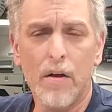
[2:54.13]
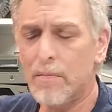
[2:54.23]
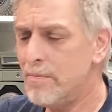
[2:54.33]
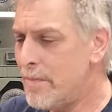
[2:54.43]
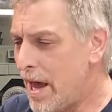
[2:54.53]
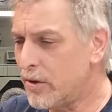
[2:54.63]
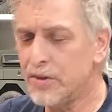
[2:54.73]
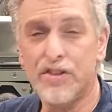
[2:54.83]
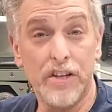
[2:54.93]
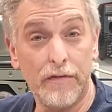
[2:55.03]

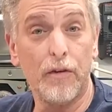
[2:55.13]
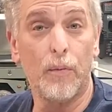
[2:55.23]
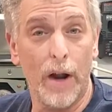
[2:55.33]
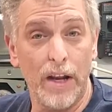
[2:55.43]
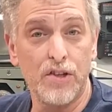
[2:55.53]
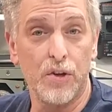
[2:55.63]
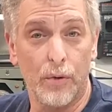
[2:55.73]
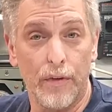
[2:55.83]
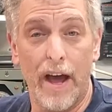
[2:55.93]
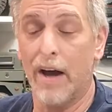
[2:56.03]
metal differential
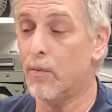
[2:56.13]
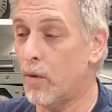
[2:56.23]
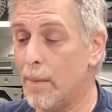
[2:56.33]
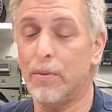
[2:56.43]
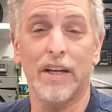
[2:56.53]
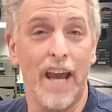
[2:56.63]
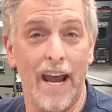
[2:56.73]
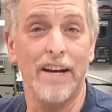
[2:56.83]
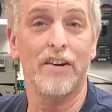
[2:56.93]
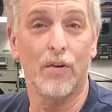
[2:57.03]
that replicated